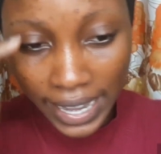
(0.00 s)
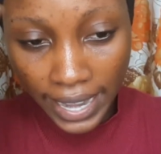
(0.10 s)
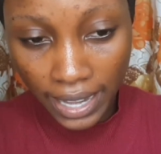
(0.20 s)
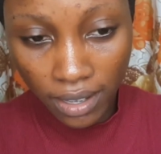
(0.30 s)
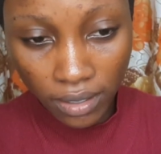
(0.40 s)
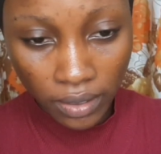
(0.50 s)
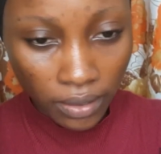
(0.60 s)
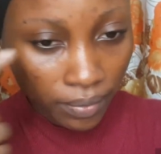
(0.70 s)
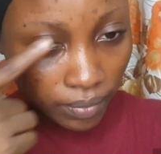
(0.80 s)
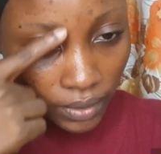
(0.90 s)
hair,
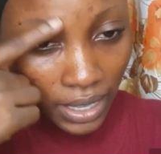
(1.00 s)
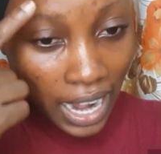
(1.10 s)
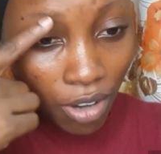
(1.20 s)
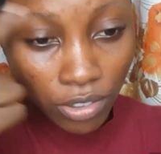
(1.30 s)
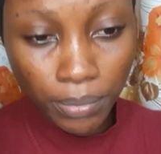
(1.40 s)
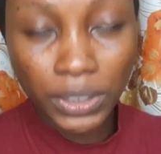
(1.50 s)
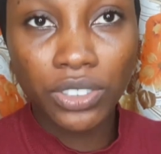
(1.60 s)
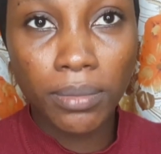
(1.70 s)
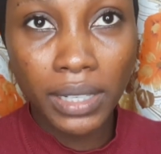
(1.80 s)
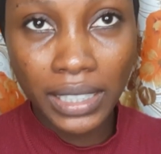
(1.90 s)
I won't be
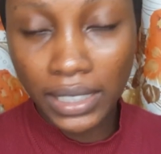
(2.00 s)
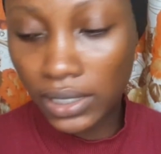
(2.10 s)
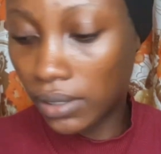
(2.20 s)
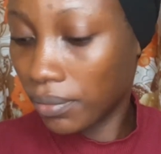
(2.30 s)
trimming that.